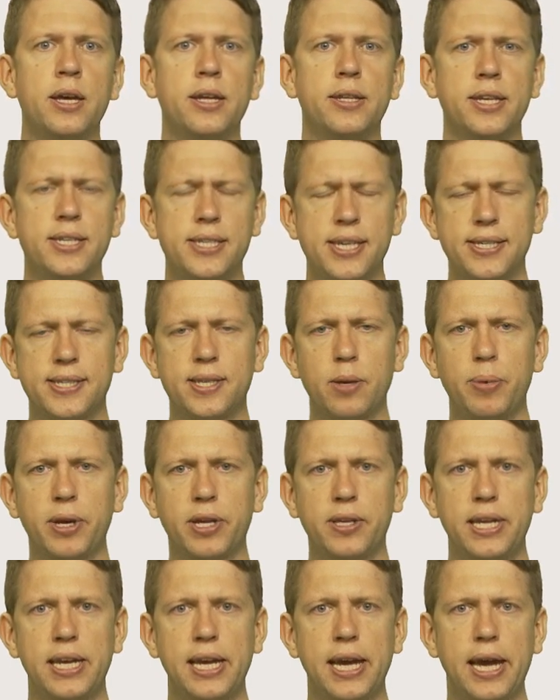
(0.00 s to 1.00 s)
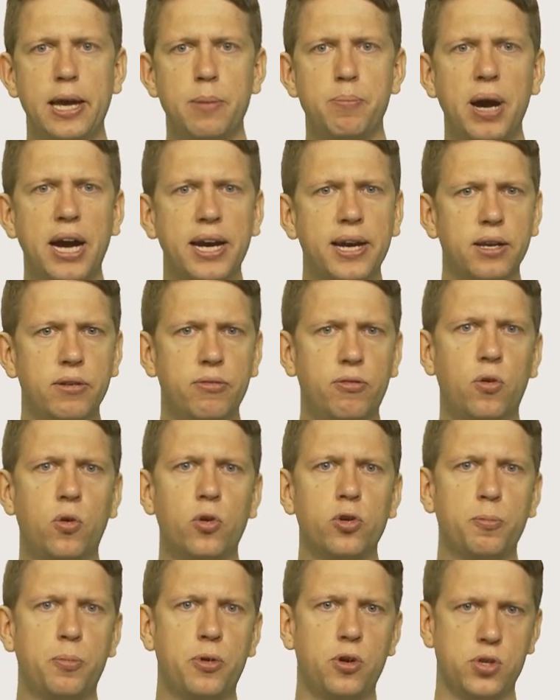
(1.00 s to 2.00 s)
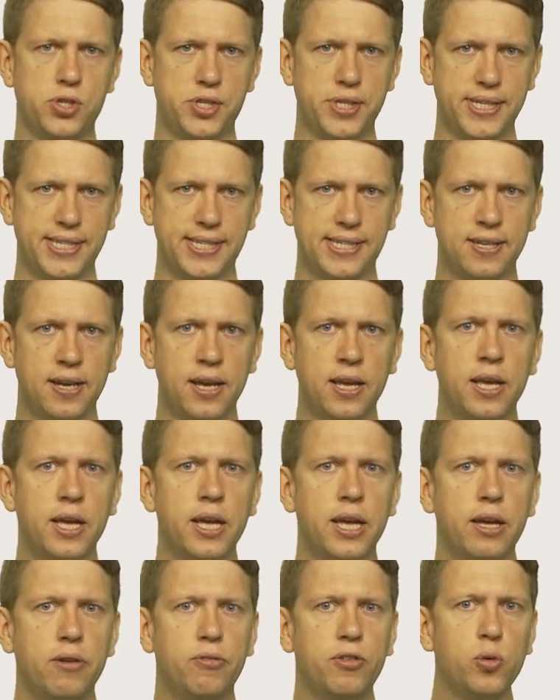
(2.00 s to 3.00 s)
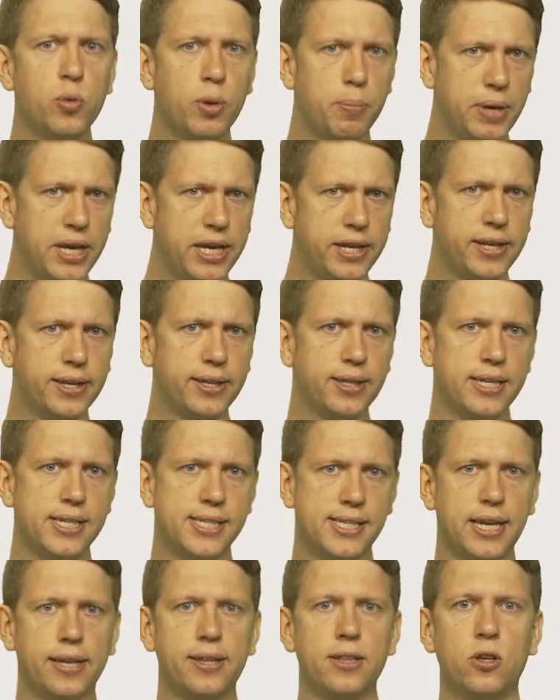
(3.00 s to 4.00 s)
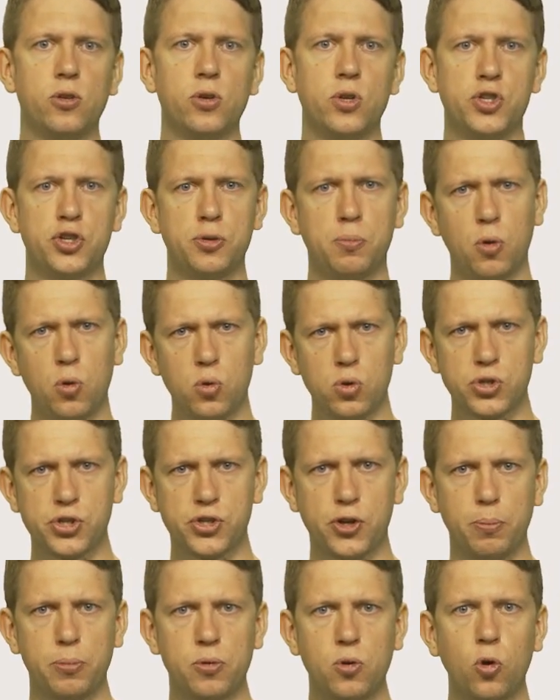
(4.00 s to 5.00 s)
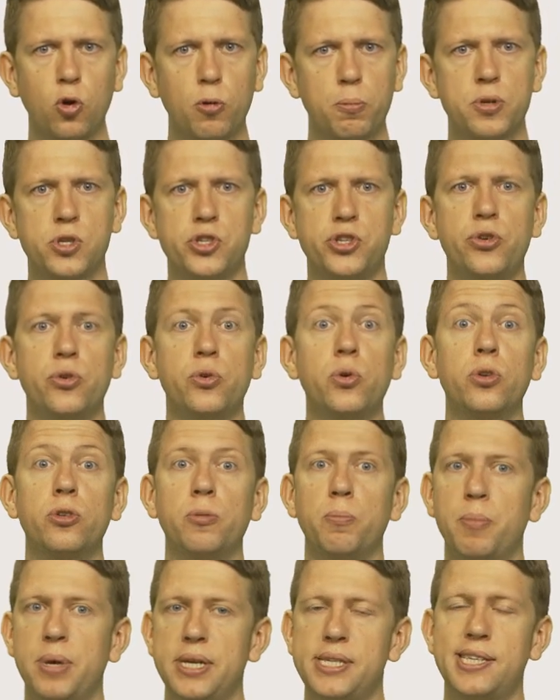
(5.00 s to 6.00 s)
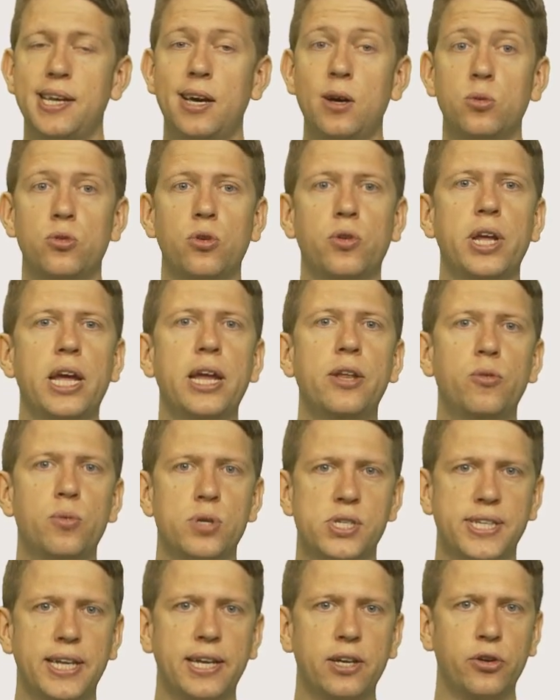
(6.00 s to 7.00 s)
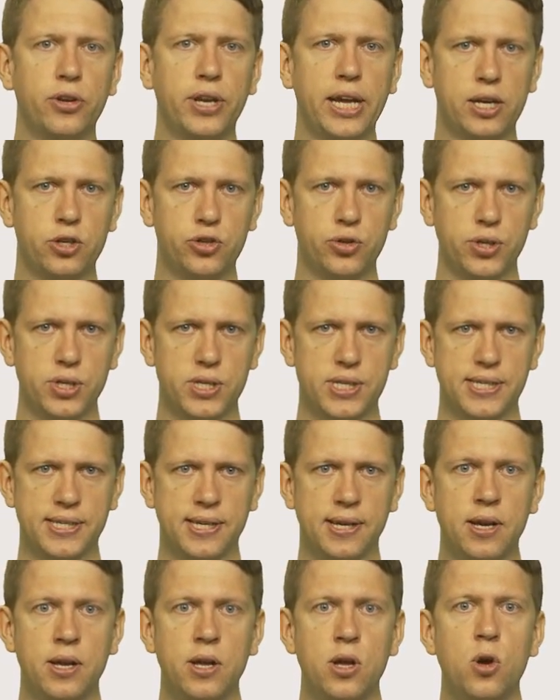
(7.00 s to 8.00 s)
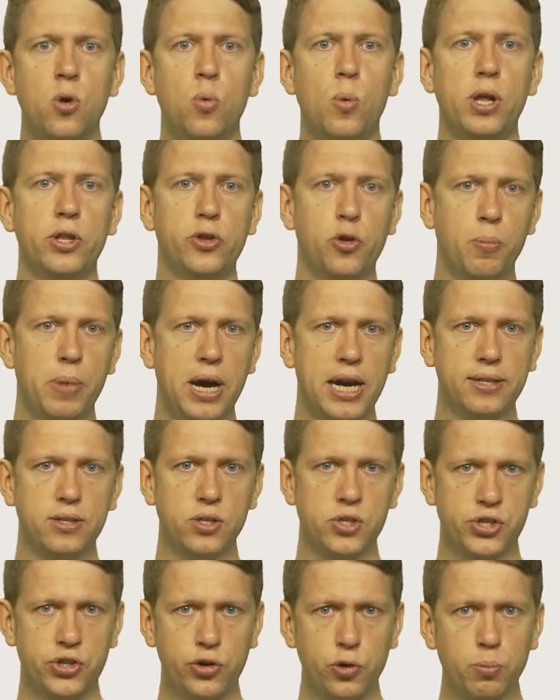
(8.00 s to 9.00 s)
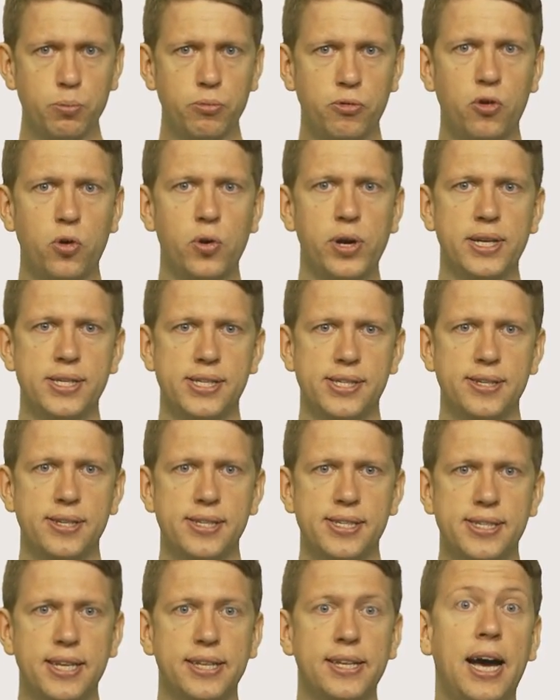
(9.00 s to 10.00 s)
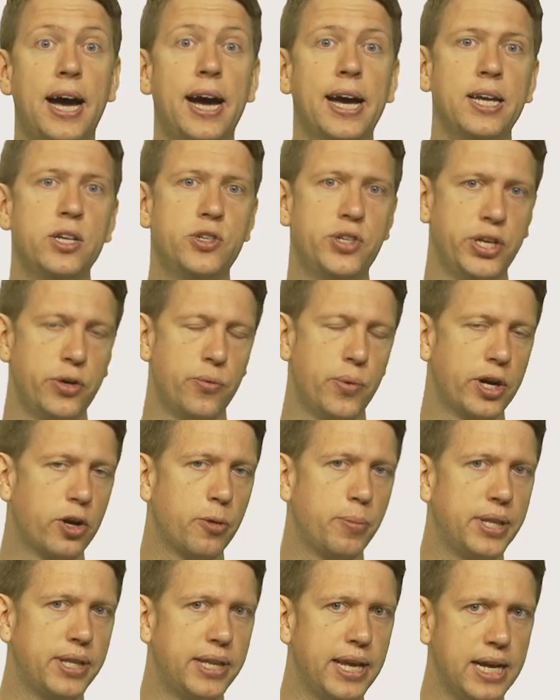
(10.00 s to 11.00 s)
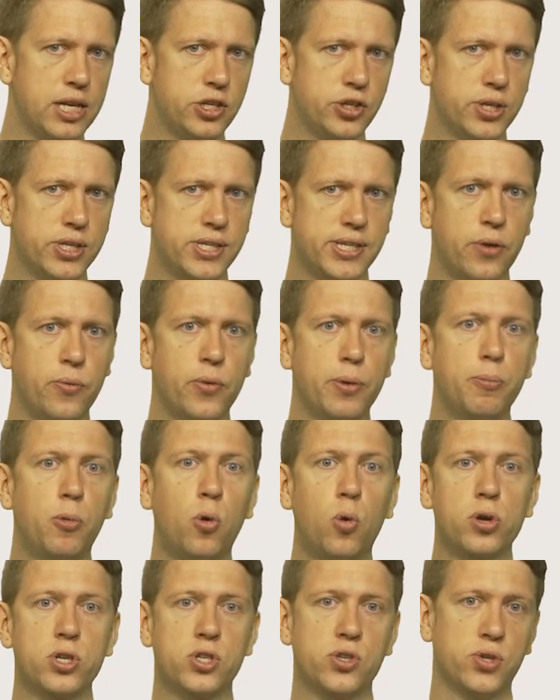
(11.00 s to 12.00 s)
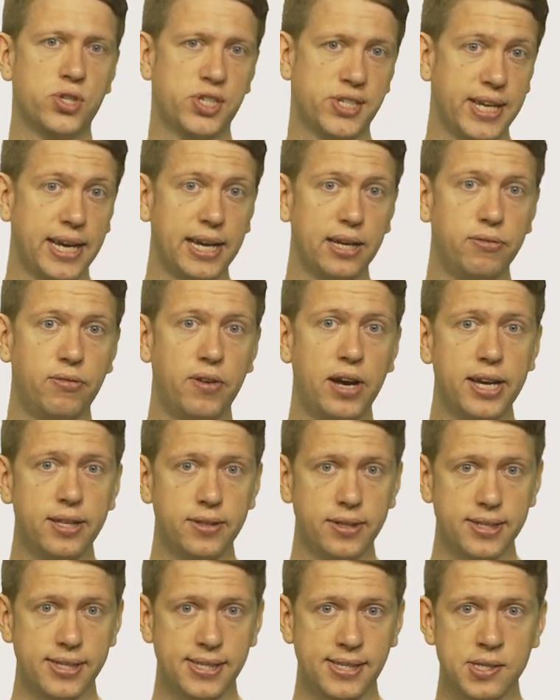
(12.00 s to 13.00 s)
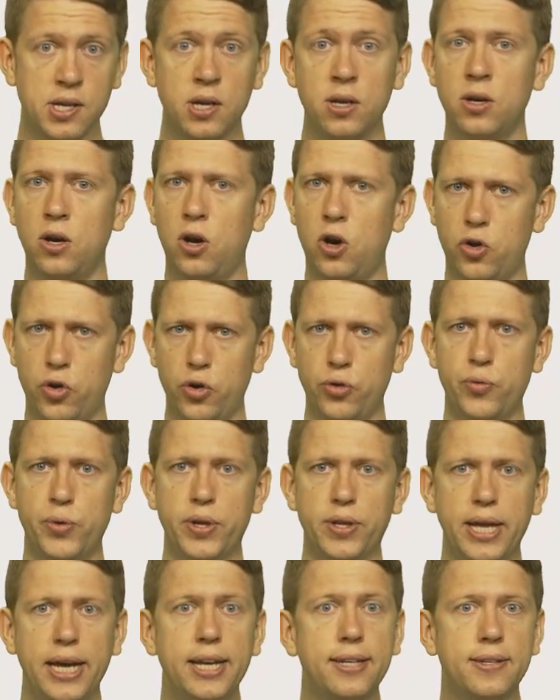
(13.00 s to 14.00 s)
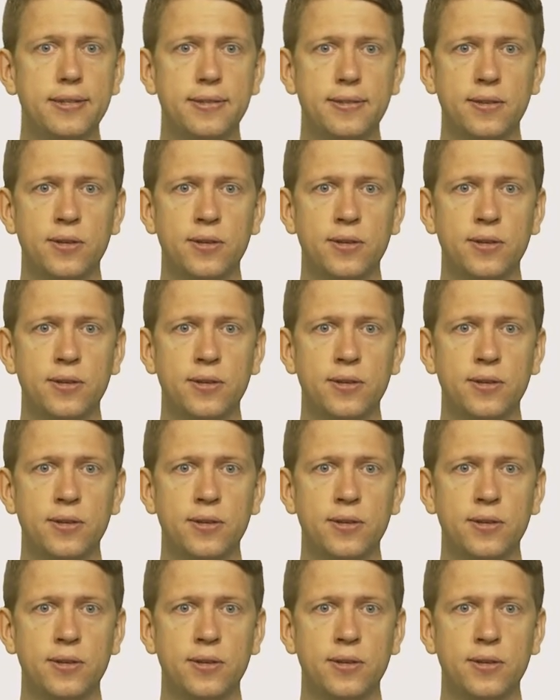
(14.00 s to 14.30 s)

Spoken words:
This is typically a back and forth process. If you immediately settle on a small subcorpus, you could miss out on interesting connections. While you might assume, for instance, that hygiene recommendations and reports on state violence are unrelated,